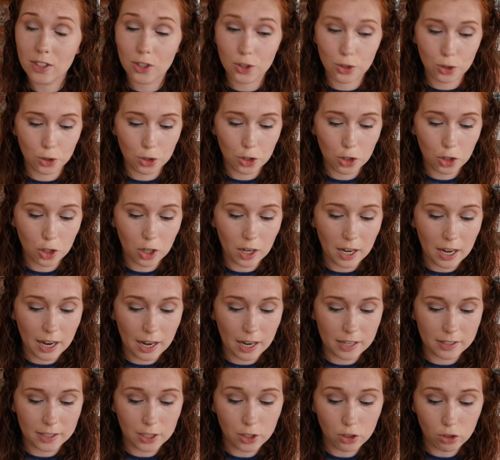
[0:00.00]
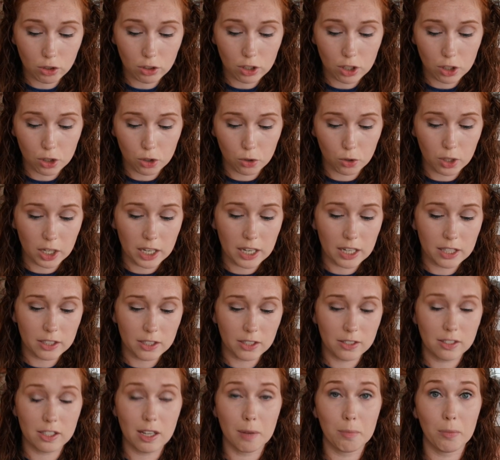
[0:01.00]
So you're essentially agreeing
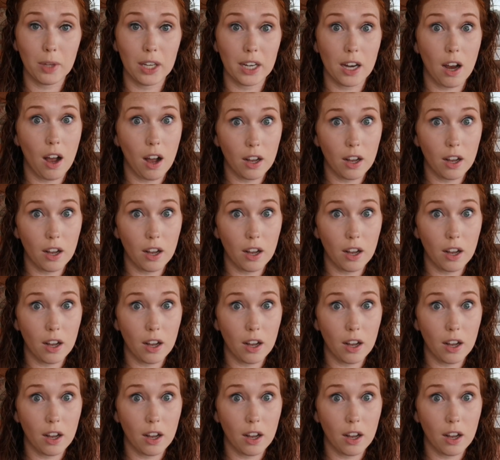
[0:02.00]
to some like